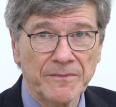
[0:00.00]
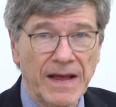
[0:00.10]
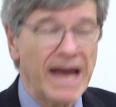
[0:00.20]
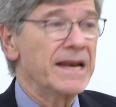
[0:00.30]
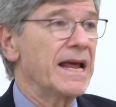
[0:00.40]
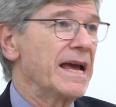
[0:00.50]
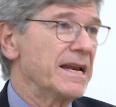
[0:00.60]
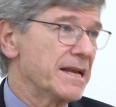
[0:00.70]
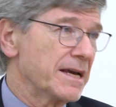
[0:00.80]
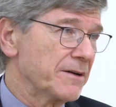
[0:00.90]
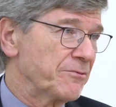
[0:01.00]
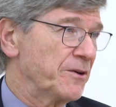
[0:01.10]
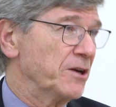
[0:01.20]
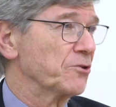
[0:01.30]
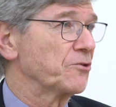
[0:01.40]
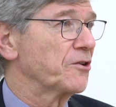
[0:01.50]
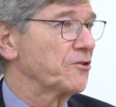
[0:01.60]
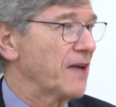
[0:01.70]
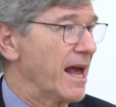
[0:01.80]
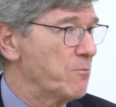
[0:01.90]
And India feels the
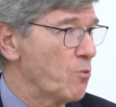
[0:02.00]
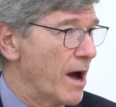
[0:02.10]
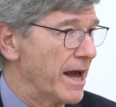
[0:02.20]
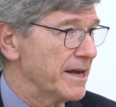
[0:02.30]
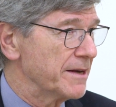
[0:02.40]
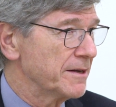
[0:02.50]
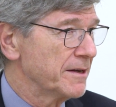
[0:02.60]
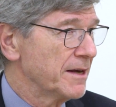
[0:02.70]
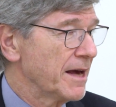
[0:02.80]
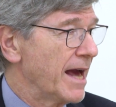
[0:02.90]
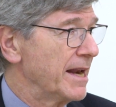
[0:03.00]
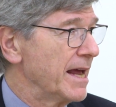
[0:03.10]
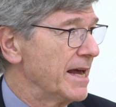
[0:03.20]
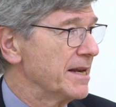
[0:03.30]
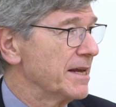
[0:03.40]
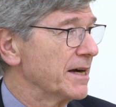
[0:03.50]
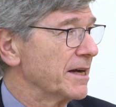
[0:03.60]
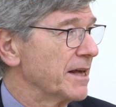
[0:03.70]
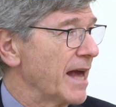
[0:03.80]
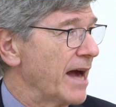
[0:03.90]
same way. And
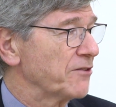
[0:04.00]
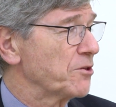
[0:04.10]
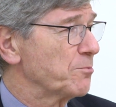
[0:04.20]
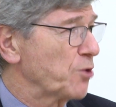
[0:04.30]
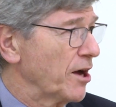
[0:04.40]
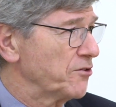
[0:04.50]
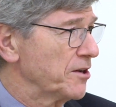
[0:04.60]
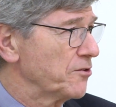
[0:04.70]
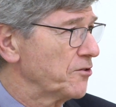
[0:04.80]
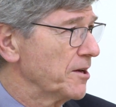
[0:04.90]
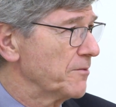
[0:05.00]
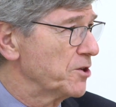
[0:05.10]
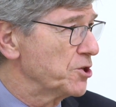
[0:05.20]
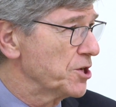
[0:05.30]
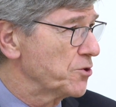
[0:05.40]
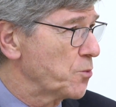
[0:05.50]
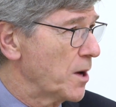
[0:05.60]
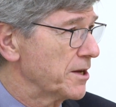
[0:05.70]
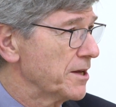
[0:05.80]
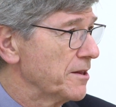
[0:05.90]
India has the presidency of the
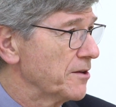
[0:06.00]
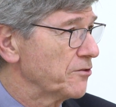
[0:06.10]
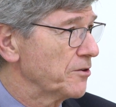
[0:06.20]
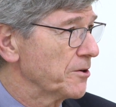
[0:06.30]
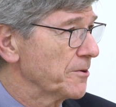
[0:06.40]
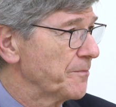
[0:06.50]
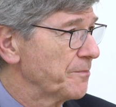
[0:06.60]
G20 this year.